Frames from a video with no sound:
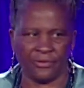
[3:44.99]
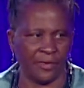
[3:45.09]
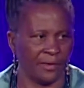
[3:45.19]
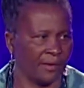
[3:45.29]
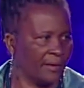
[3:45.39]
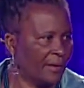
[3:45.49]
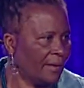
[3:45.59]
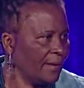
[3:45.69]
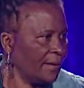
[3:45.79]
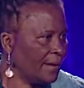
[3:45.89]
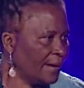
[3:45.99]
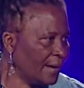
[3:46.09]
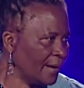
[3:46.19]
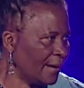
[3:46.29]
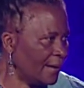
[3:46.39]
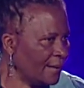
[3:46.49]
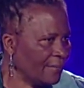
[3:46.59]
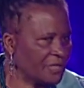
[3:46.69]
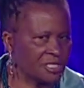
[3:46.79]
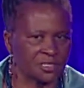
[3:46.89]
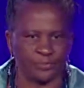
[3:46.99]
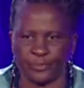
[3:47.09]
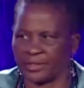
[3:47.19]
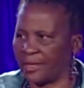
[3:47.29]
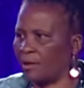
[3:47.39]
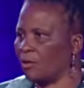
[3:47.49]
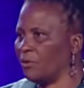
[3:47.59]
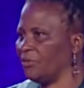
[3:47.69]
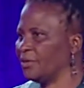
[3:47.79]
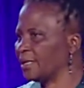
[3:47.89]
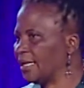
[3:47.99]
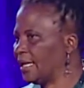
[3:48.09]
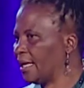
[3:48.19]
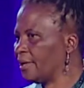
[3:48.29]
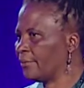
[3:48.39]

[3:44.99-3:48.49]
this sport they call the relay,